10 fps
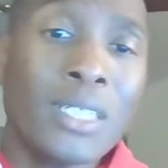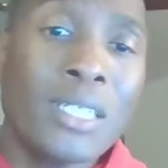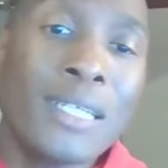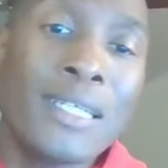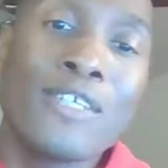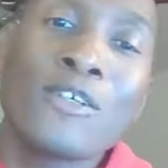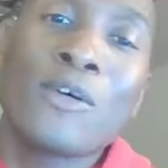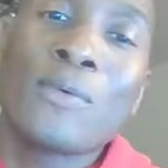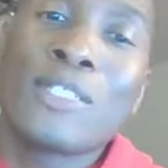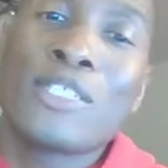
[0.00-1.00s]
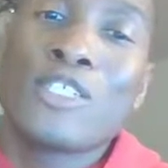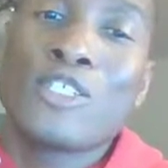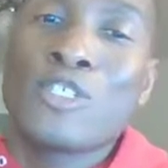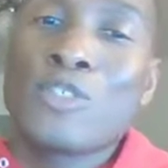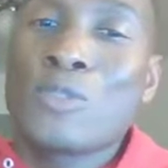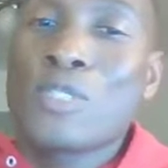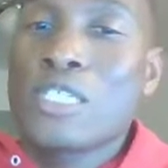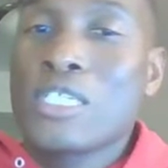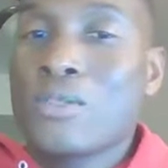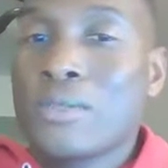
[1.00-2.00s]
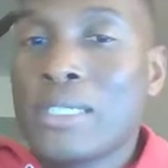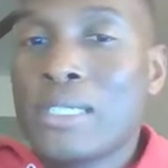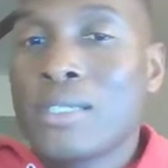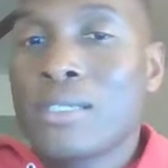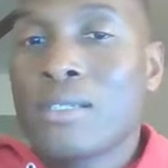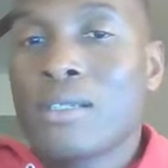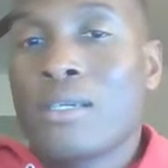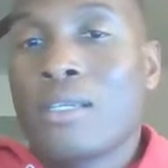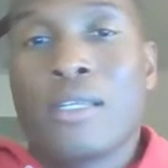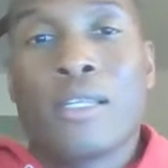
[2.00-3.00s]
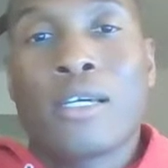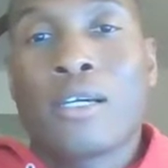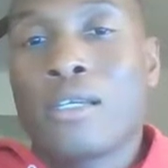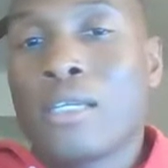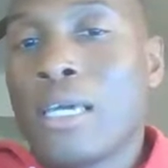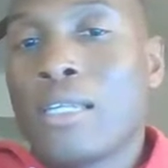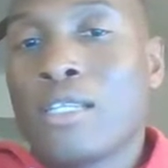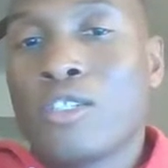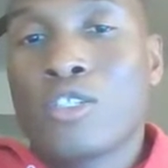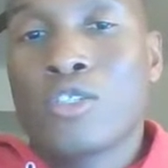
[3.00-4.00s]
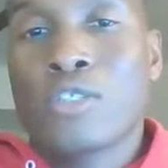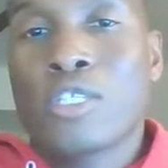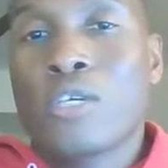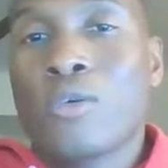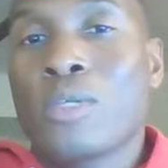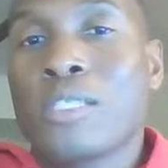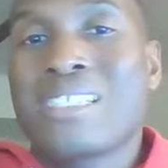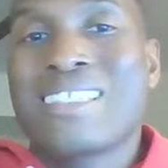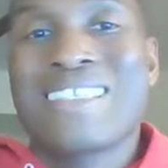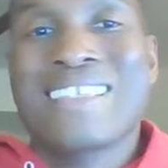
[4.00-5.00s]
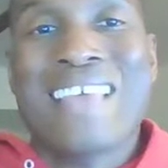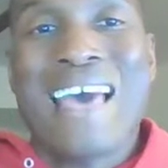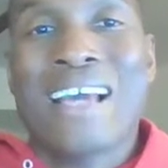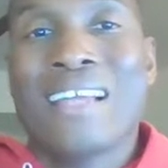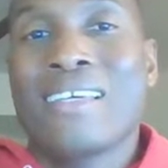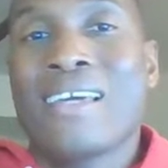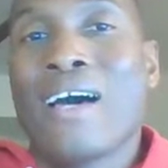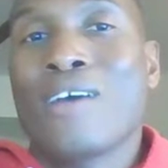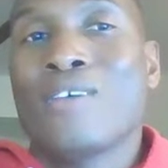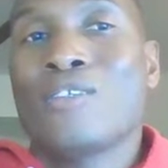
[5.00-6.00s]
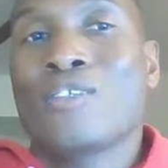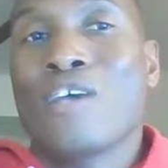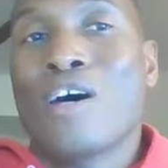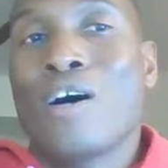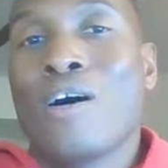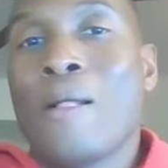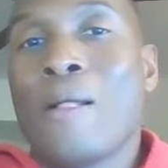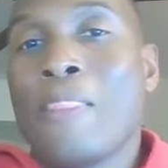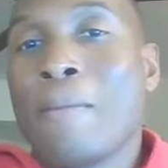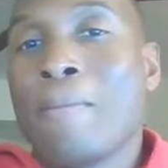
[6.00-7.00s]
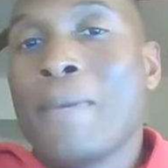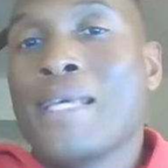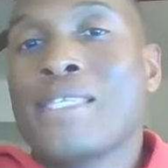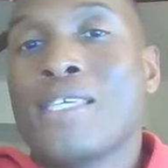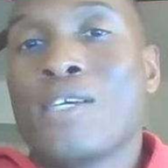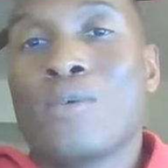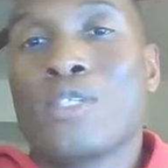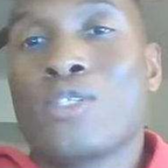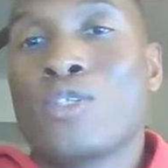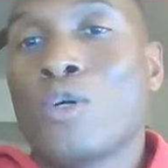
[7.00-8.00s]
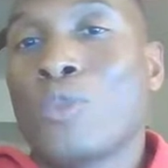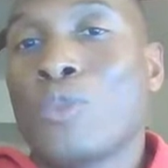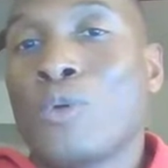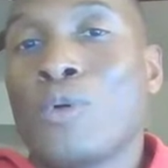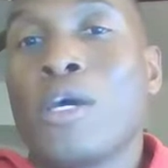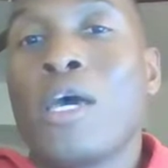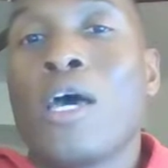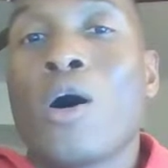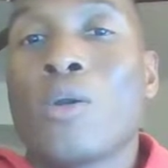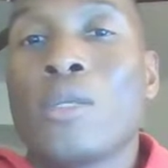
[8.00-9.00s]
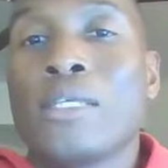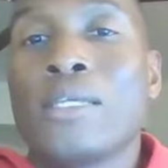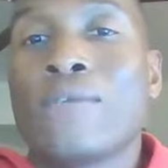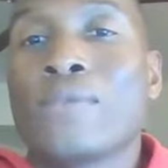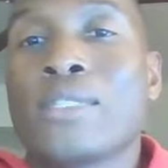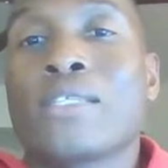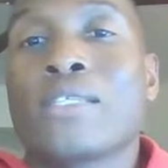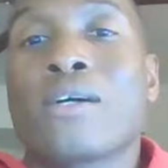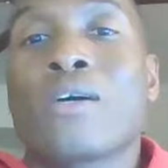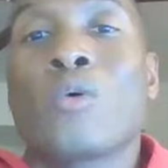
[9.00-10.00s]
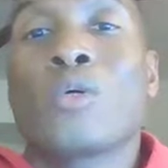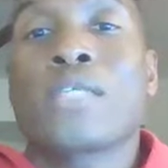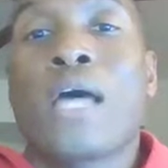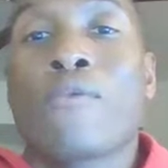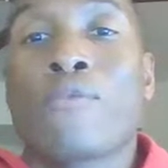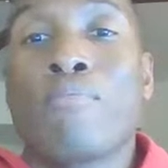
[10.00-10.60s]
And then you go into the June sequence. And then again, the June sequence is exactly how you saw the May sequence. You go through it. Only difference is, of course, I am